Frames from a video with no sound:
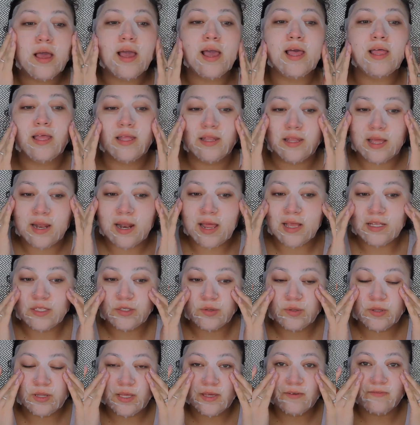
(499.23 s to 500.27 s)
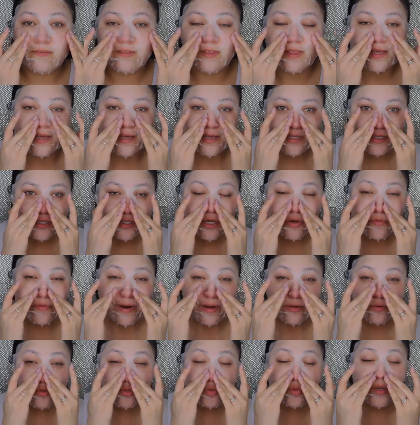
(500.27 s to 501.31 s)
And I like to leave this
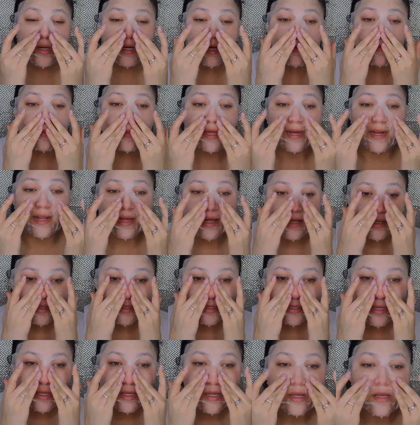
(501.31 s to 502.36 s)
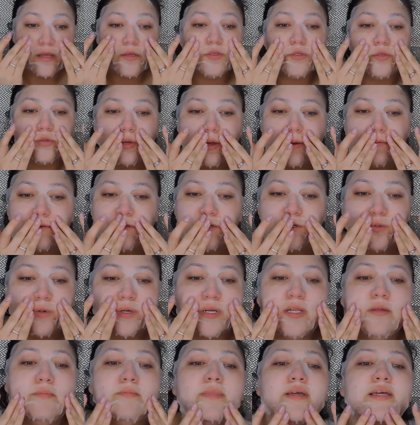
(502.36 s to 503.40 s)
around 20 minutes. So after
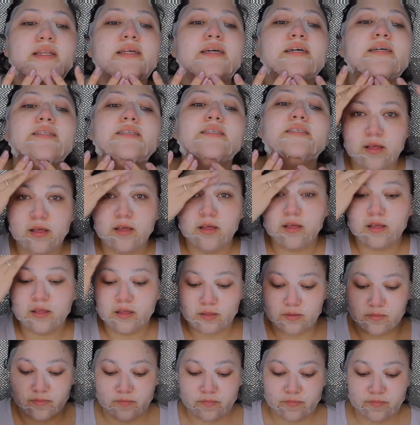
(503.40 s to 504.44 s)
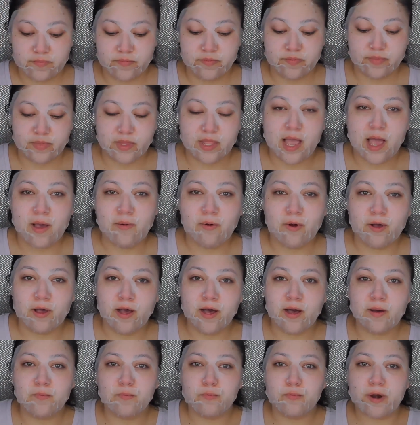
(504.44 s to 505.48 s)
20 minutes, I will
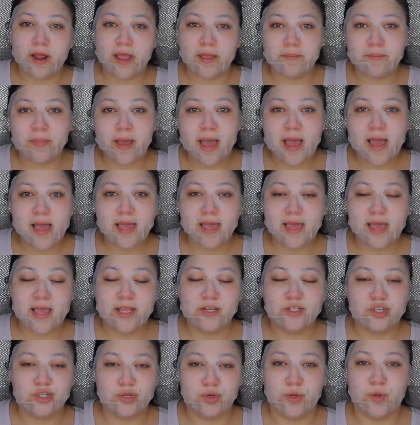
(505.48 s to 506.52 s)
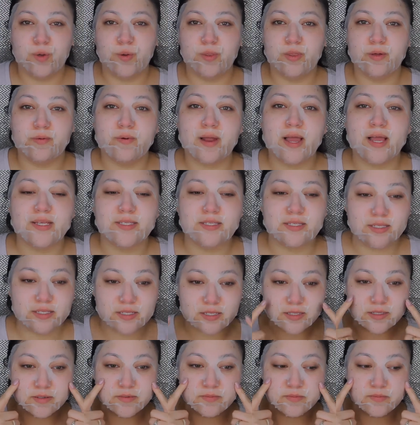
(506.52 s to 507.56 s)
come right back and show you the rest.